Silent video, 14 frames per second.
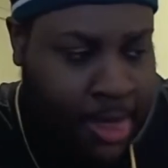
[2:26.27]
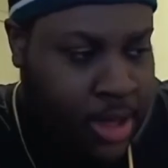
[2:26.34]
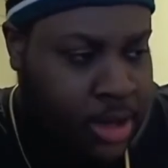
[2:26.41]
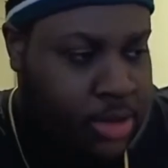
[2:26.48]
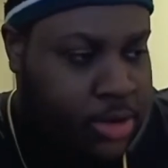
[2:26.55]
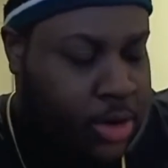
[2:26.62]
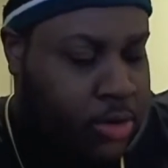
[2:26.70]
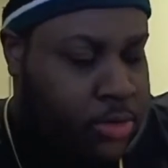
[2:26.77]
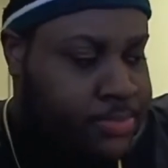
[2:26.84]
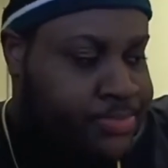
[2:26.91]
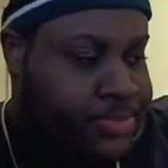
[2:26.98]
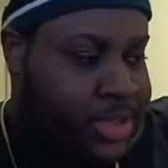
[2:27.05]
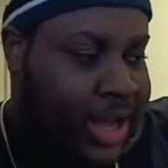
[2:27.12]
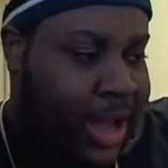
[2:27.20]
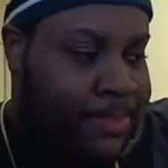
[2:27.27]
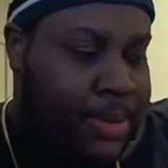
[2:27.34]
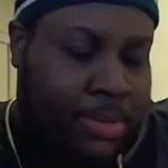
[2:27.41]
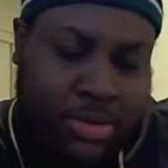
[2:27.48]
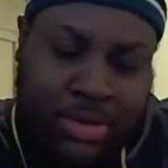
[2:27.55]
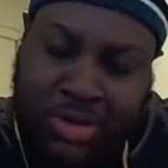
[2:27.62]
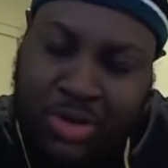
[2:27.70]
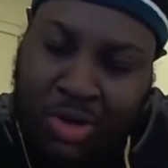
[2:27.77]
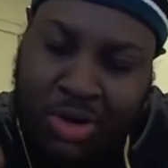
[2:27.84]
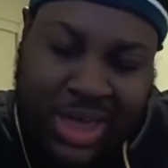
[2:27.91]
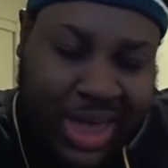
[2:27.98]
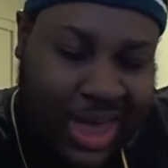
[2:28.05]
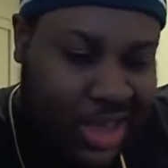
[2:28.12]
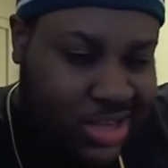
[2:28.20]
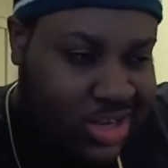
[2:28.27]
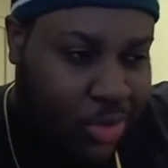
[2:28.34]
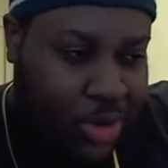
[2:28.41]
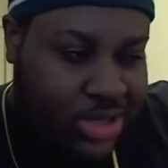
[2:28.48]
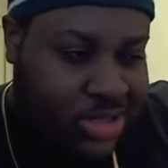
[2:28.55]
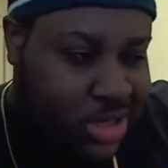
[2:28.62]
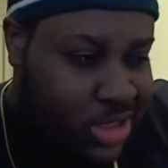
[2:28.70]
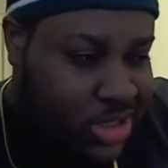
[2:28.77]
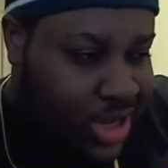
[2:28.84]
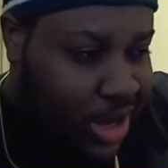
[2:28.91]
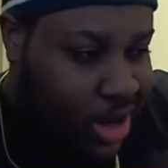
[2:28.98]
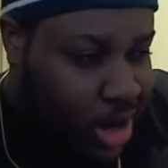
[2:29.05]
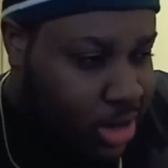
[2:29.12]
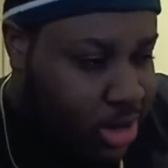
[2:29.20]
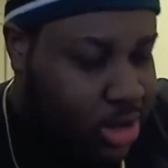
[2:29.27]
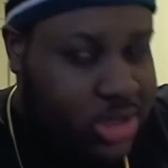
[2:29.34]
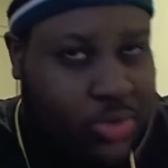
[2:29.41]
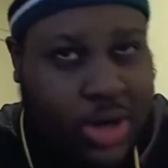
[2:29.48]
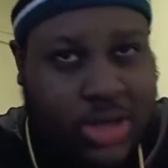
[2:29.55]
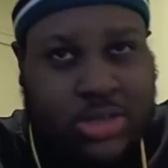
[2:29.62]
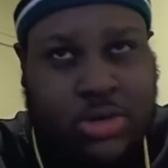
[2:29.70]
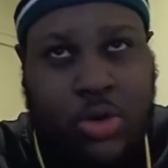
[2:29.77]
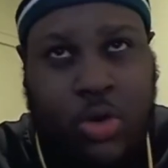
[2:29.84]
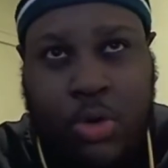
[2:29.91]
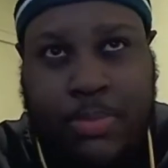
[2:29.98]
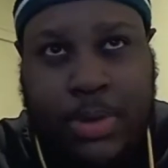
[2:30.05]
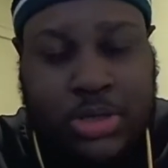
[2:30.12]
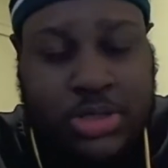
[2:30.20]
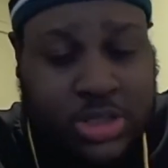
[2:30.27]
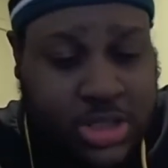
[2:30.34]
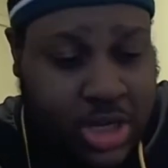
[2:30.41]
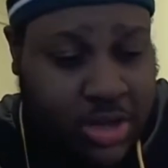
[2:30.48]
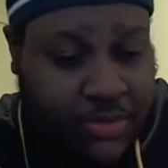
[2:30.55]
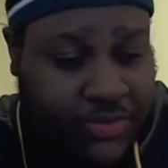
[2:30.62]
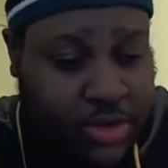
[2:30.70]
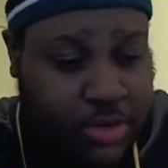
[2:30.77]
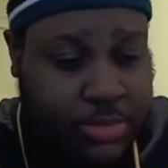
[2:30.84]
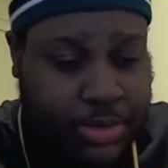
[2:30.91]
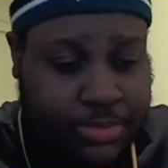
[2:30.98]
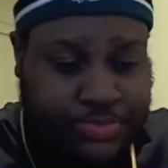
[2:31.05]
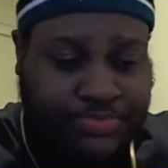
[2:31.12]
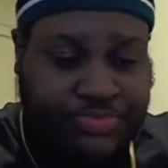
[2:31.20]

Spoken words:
You know, a lot of people, you know, hey, is it questioning his character? It's questioning a whole bunch of shit, you feel me?